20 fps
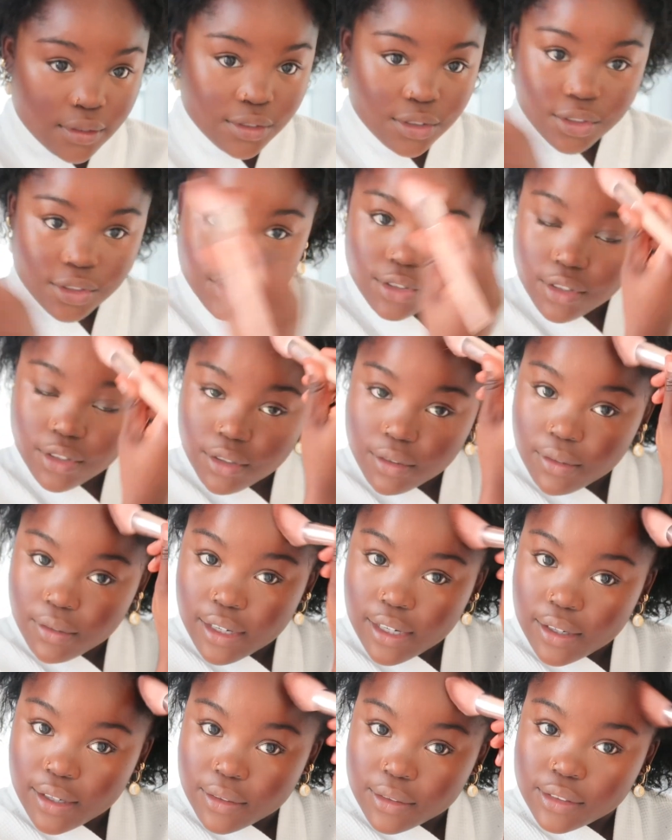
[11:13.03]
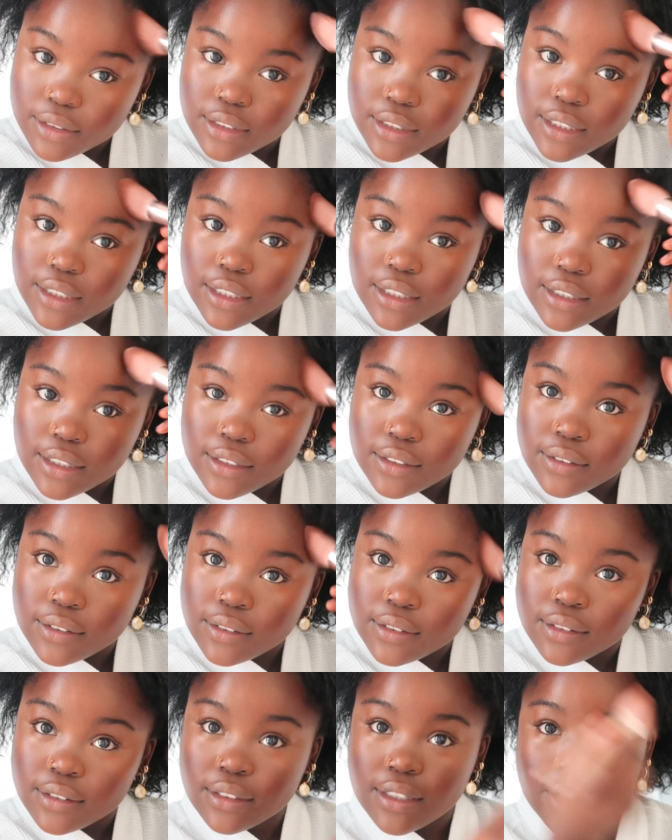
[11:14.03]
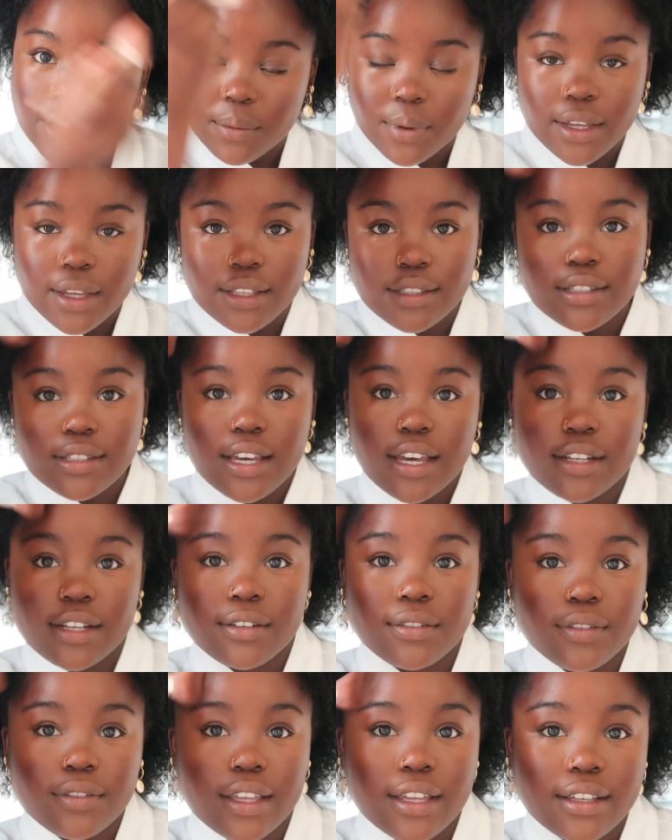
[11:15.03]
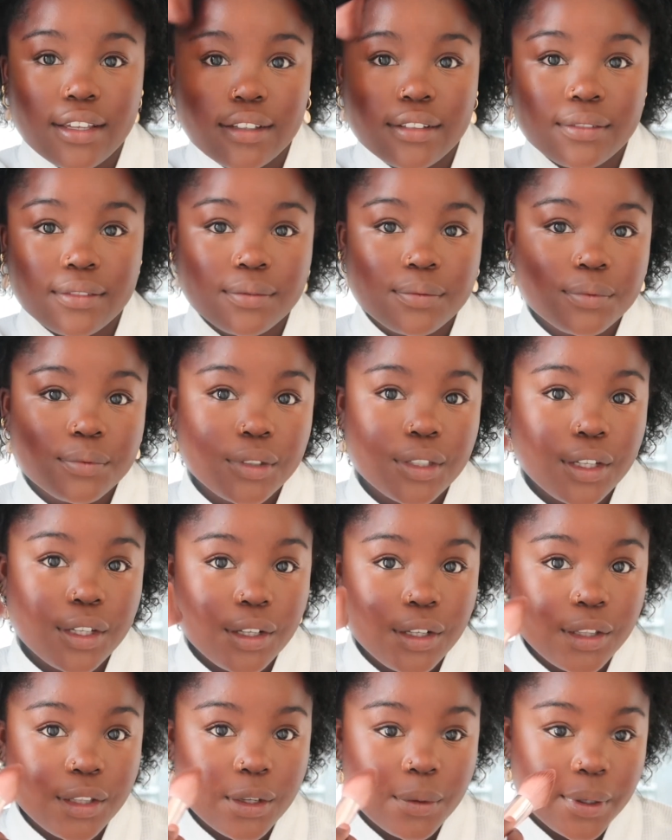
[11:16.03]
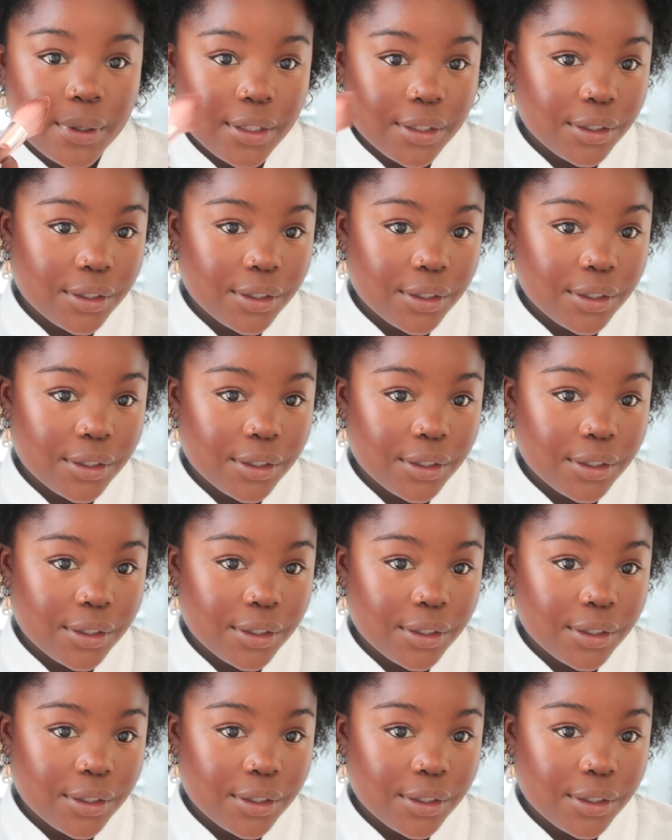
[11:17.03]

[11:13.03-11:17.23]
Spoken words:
just around here. That way it's kind of like glowy